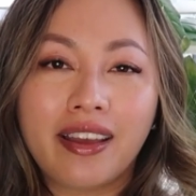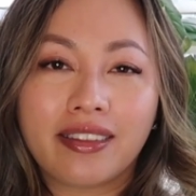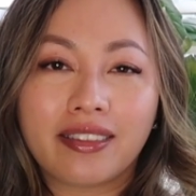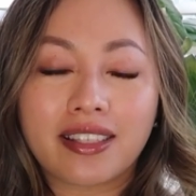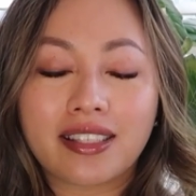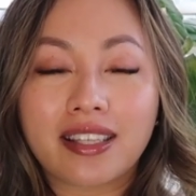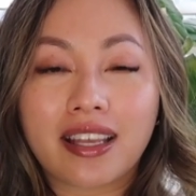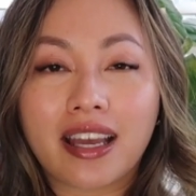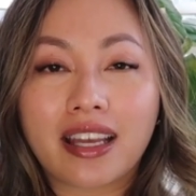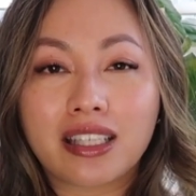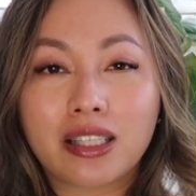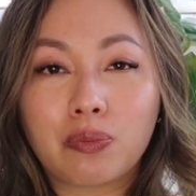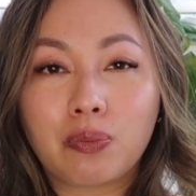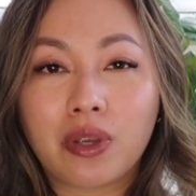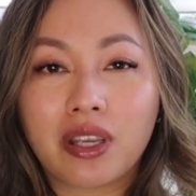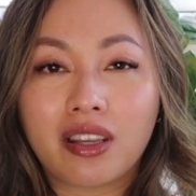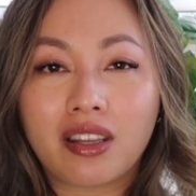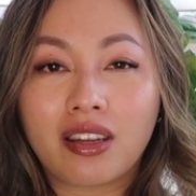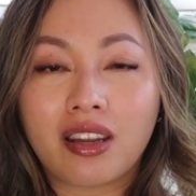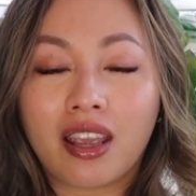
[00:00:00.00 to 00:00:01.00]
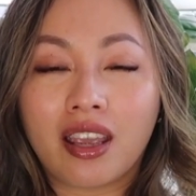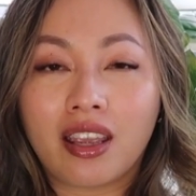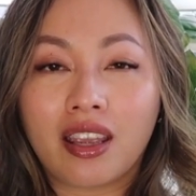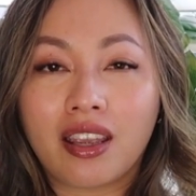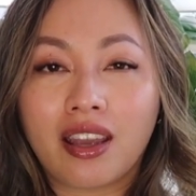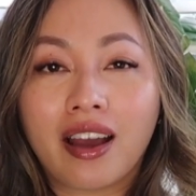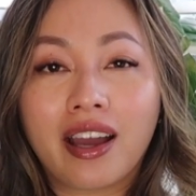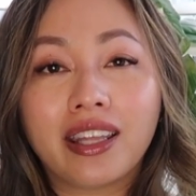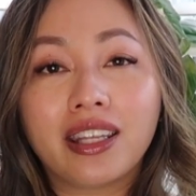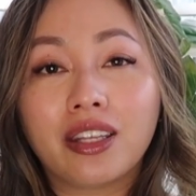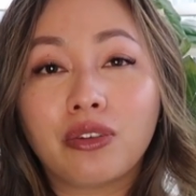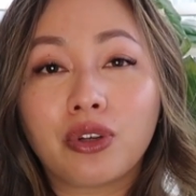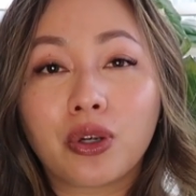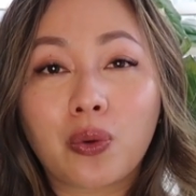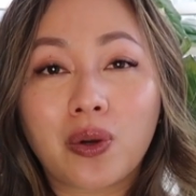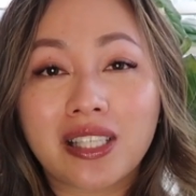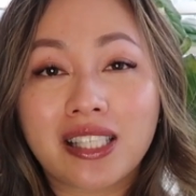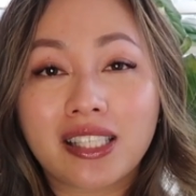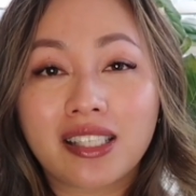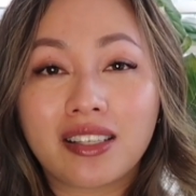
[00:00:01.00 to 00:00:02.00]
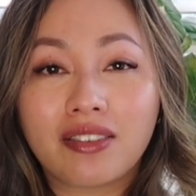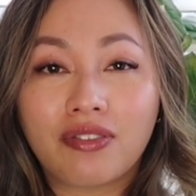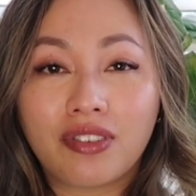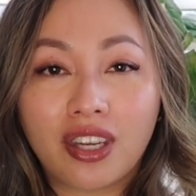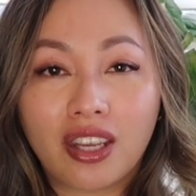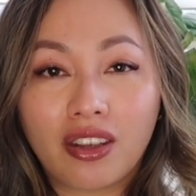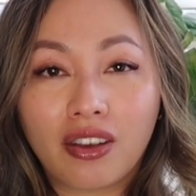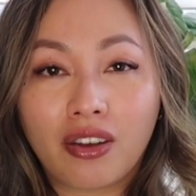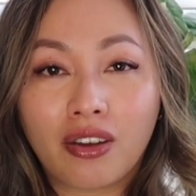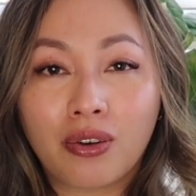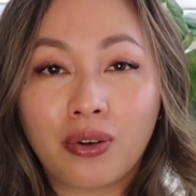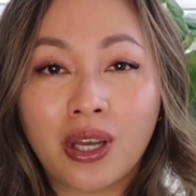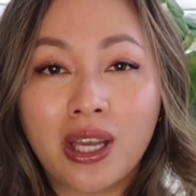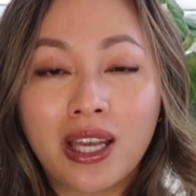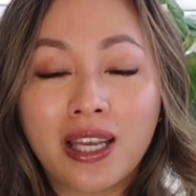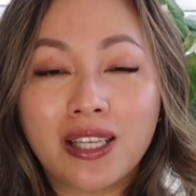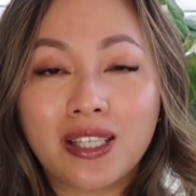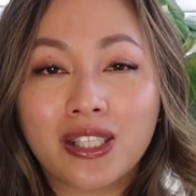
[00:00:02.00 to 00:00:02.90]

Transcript: This has been a highly requested video,